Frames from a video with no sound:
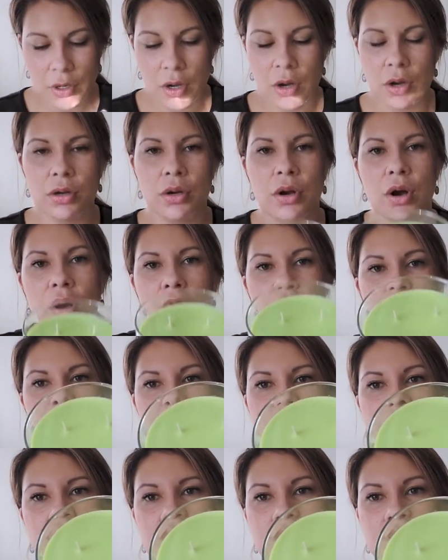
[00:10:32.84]
Oh
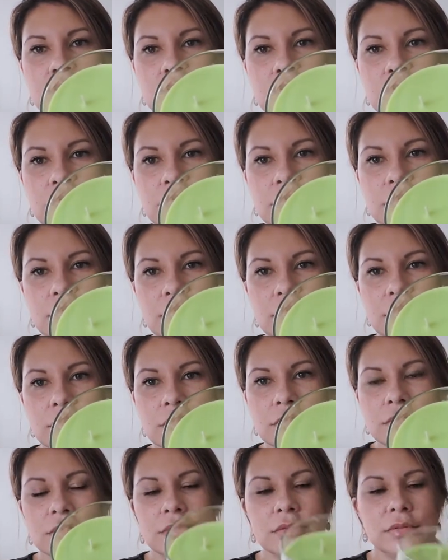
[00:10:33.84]
gosh.
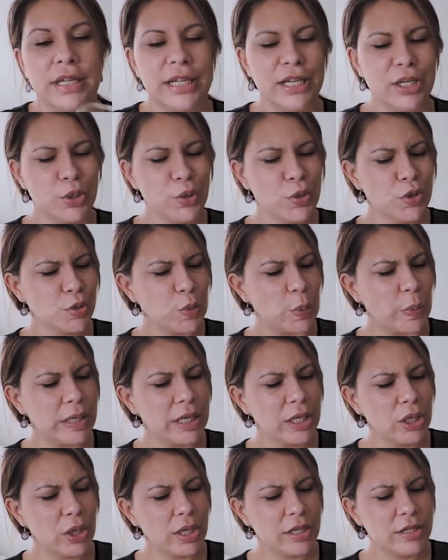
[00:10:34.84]
And it looks
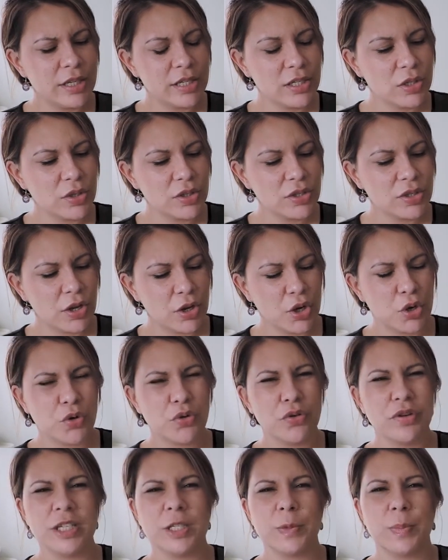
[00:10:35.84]
really, it just looks so
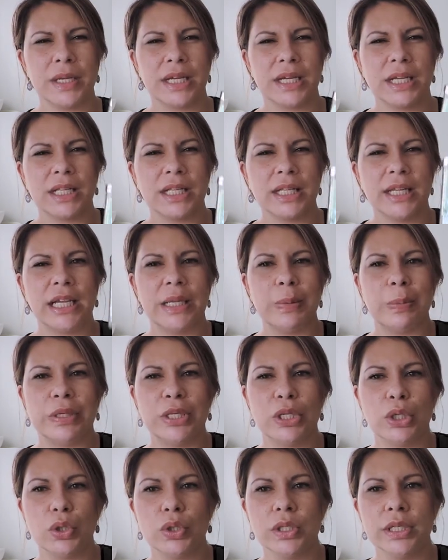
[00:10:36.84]
crisp and clean
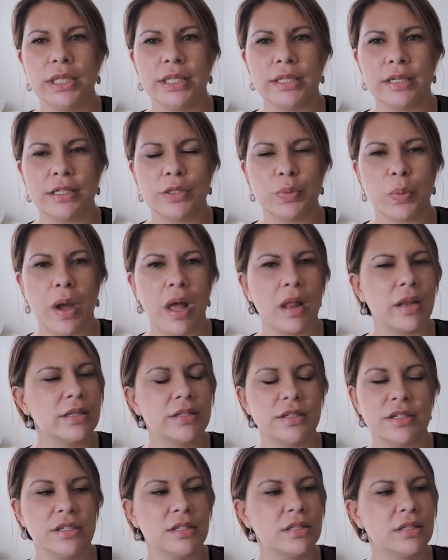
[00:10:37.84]
when you look at it as well.
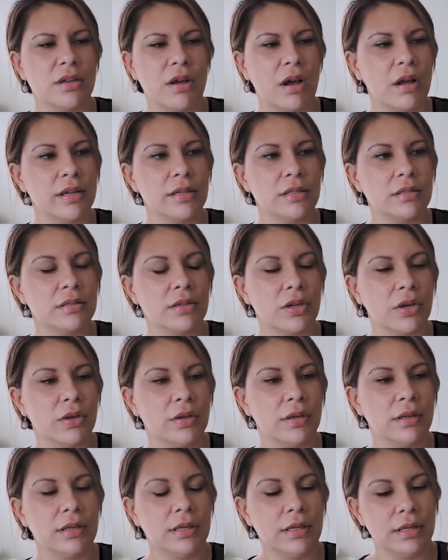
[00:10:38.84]
It's just nice.
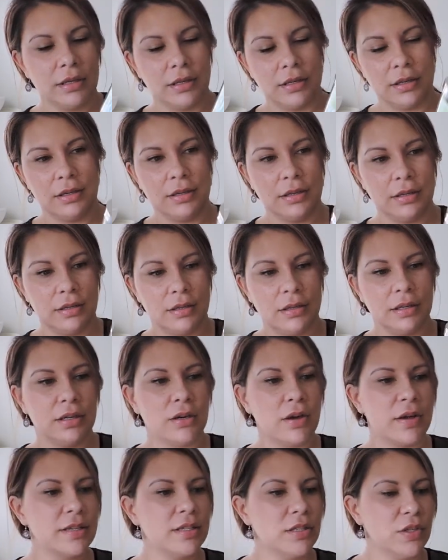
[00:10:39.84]
So
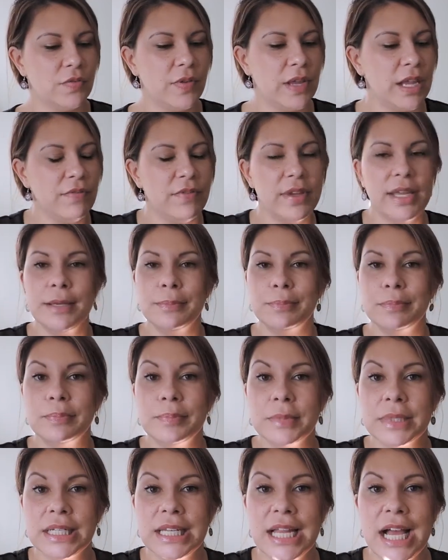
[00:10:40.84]
nice sort of heavy
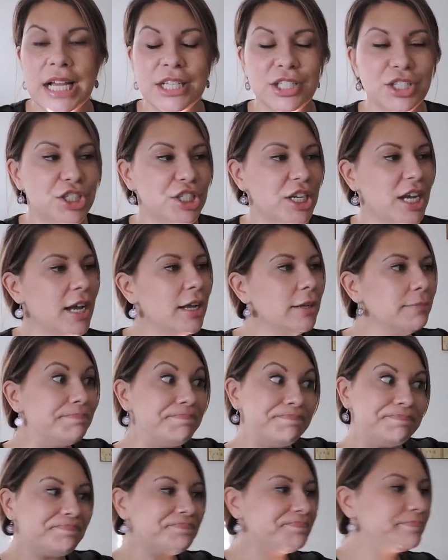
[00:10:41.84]
glass jar.